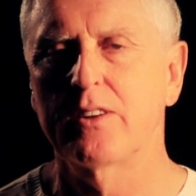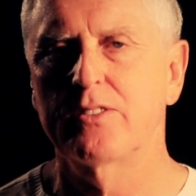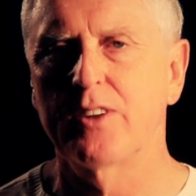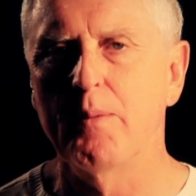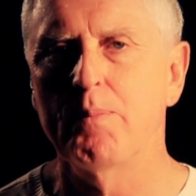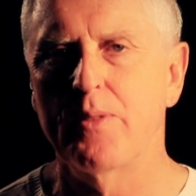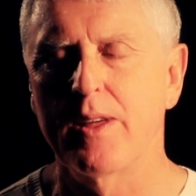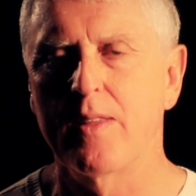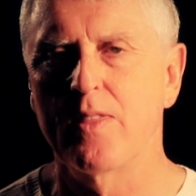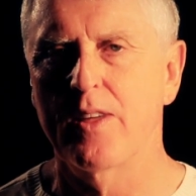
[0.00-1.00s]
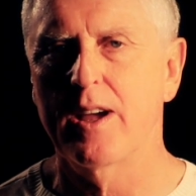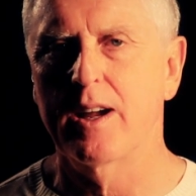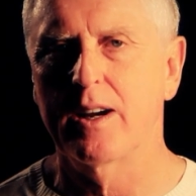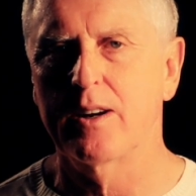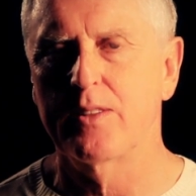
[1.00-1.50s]
something
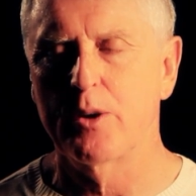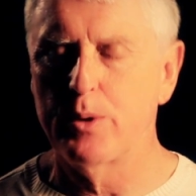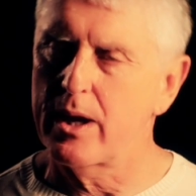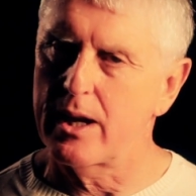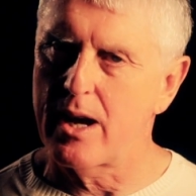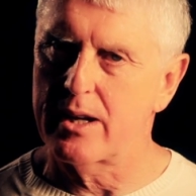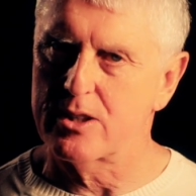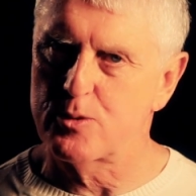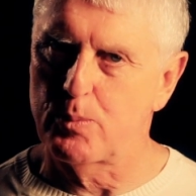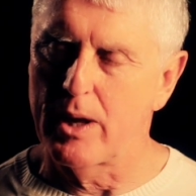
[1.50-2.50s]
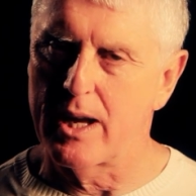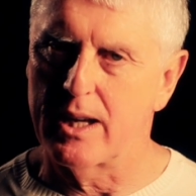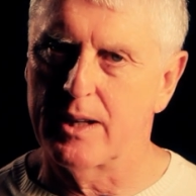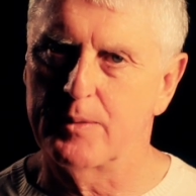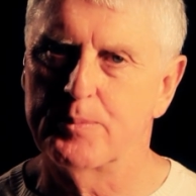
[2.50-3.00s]
there that we cannot
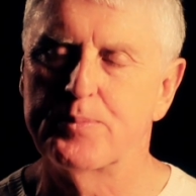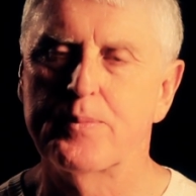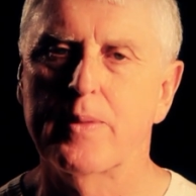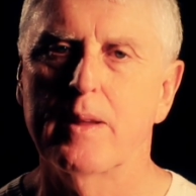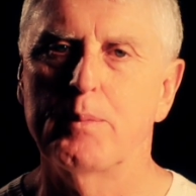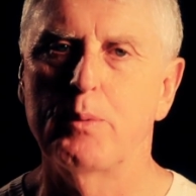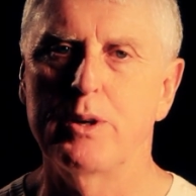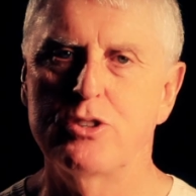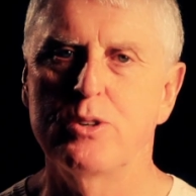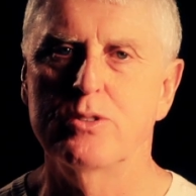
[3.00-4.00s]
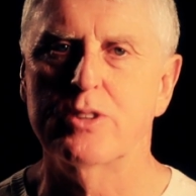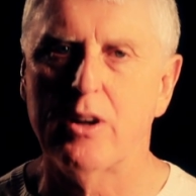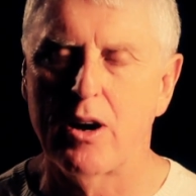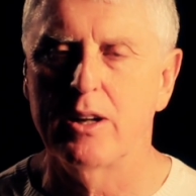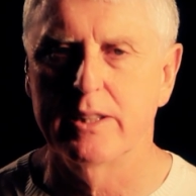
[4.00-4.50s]
explain, but we choose to
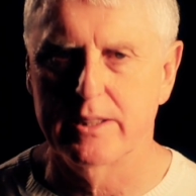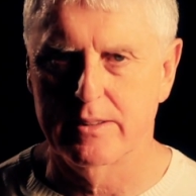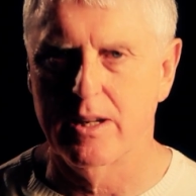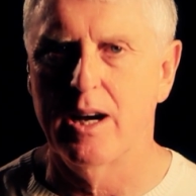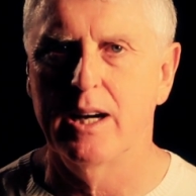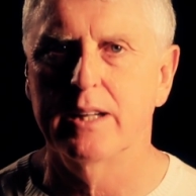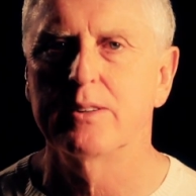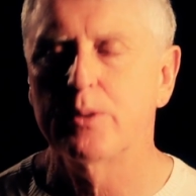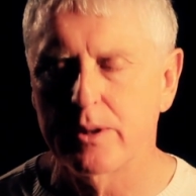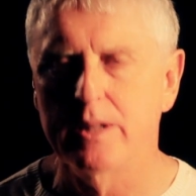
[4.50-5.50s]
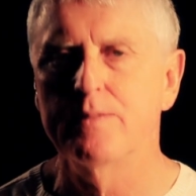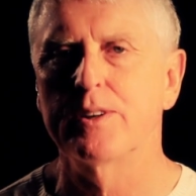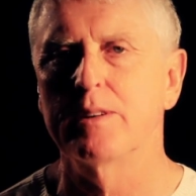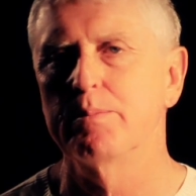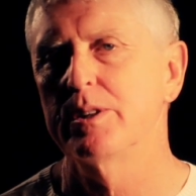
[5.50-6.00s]
call it God or
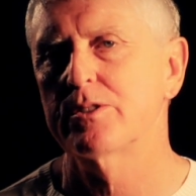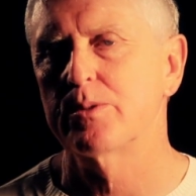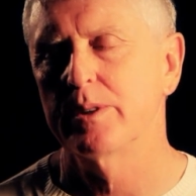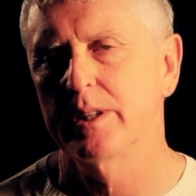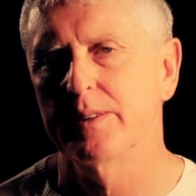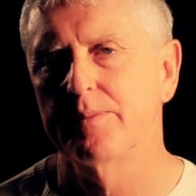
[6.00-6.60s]
infinite mystery